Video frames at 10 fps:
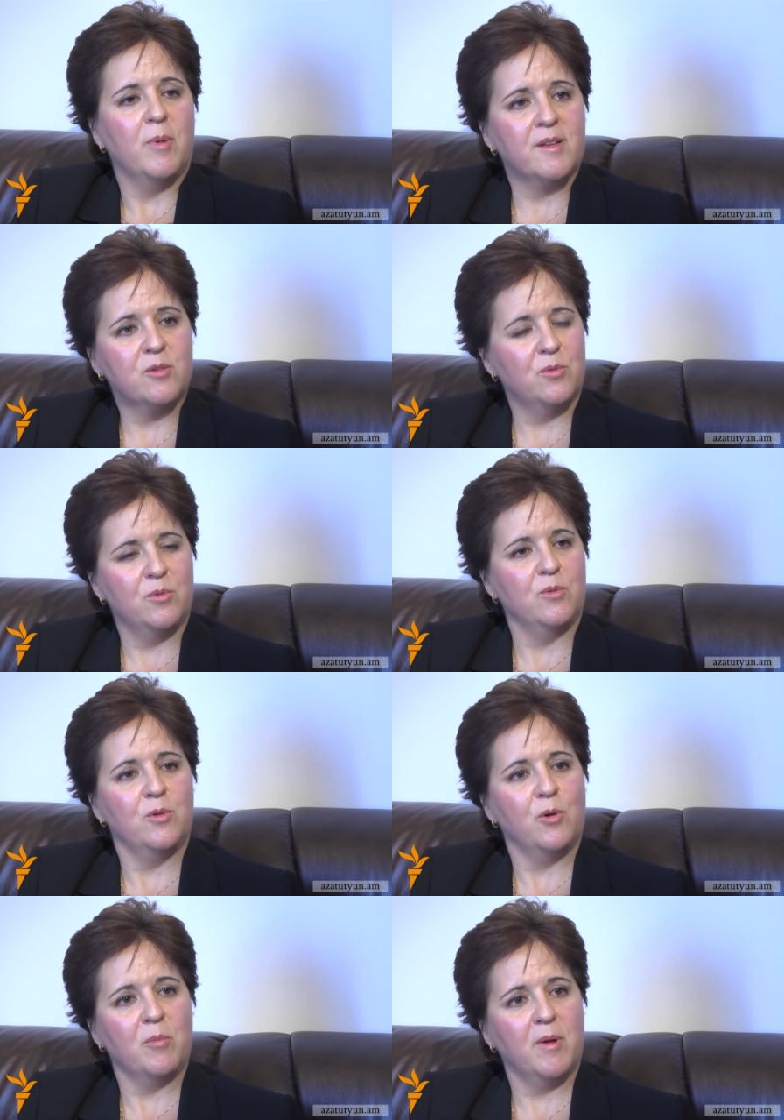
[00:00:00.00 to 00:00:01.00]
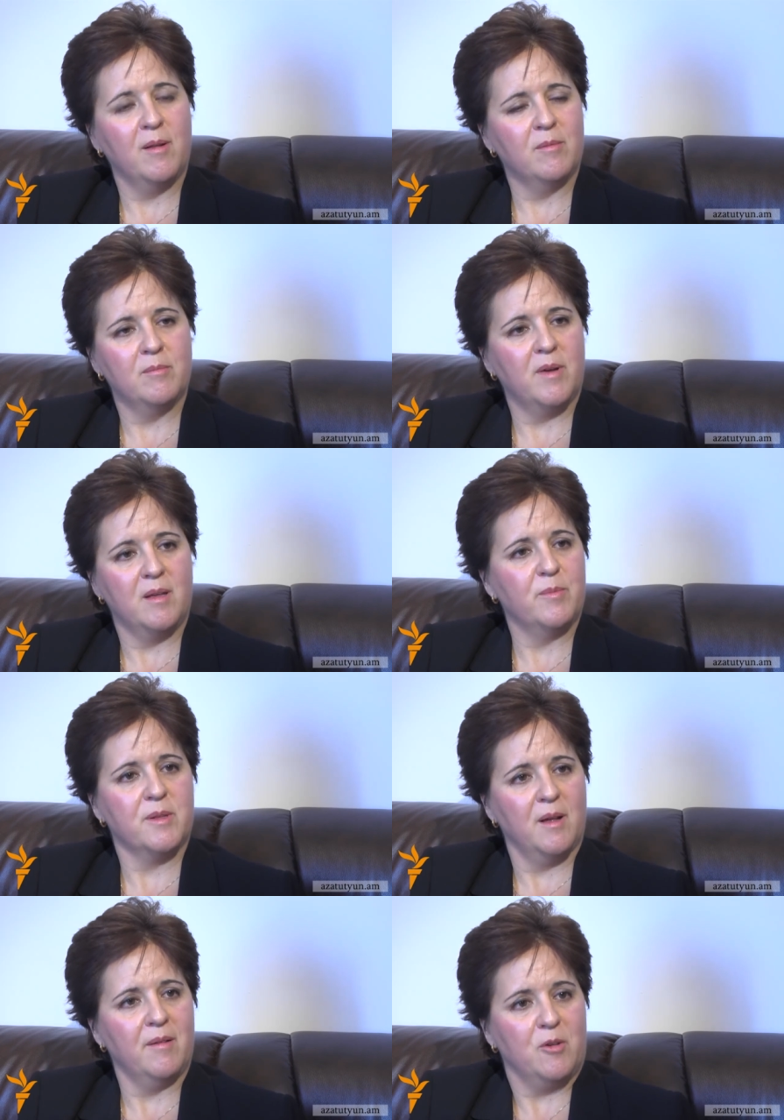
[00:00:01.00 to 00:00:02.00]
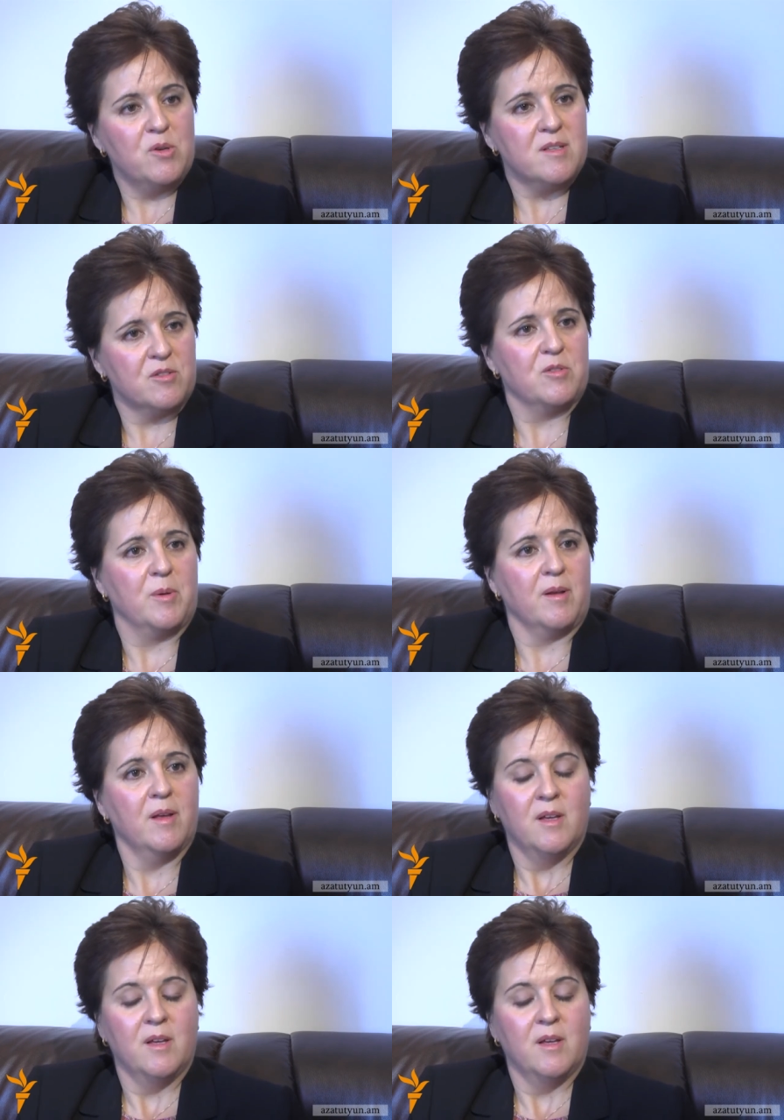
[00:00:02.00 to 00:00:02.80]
back to normal by itself, not necessary.